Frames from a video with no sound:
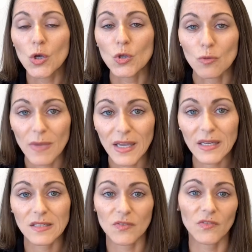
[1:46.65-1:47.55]
You may
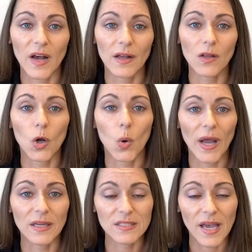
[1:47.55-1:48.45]
need to file a
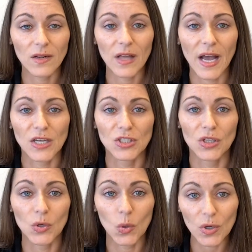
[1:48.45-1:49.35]
quiet title action
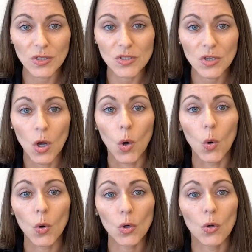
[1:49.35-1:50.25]
in court
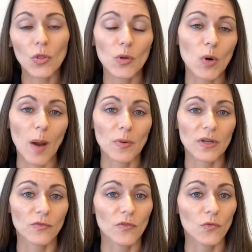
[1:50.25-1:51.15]
or hold the property
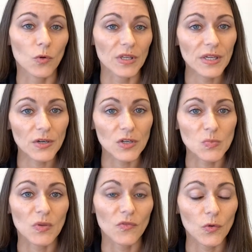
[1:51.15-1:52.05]
for 4 years
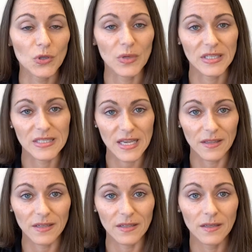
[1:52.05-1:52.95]
before you can sell
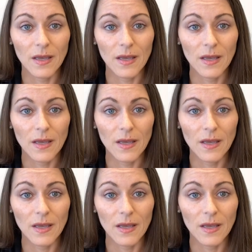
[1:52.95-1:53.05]
it.